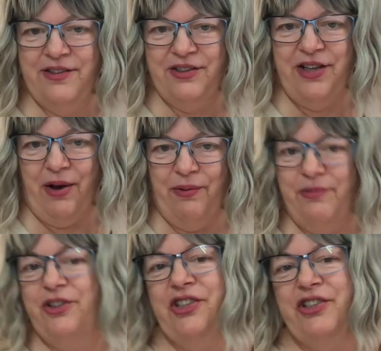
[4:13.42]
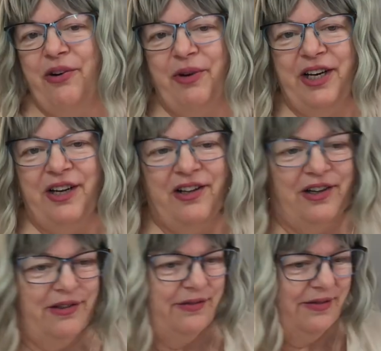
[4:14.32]
So, just our
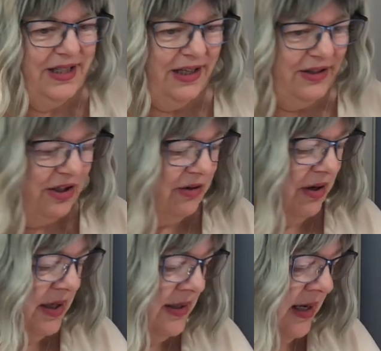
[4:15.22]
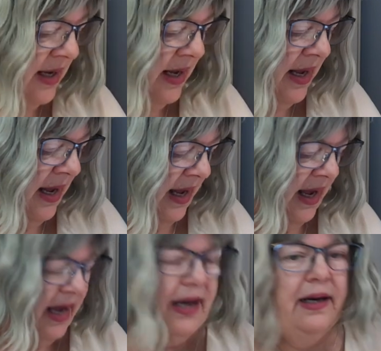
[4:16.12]
regular Celtic cross.
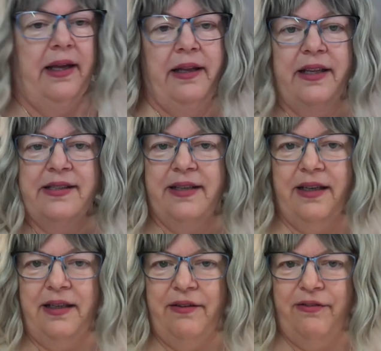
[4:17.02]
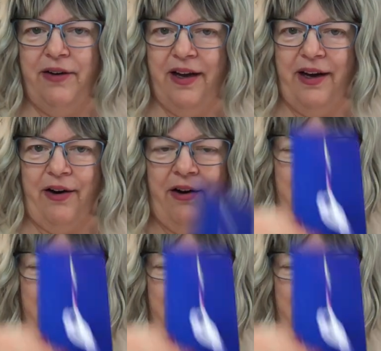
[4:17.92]
And the signifier